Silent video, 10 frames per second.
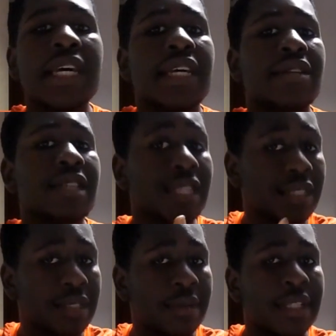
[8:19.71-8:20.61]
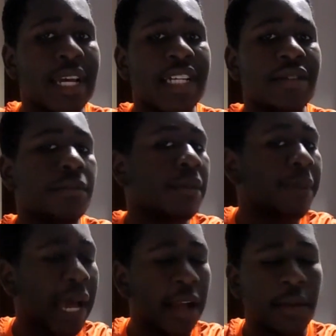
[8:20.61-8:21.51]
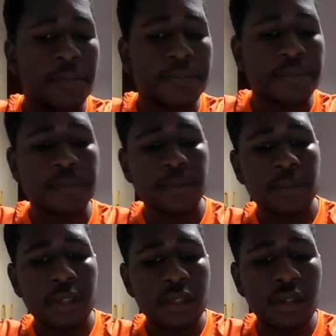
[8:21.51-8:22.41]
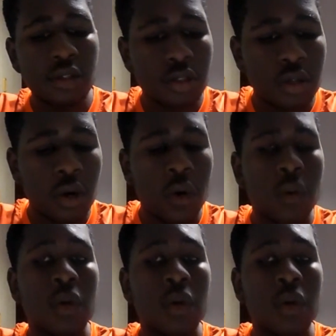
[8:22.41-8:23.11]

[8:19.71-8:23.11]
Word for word: into this series that she'll be back. So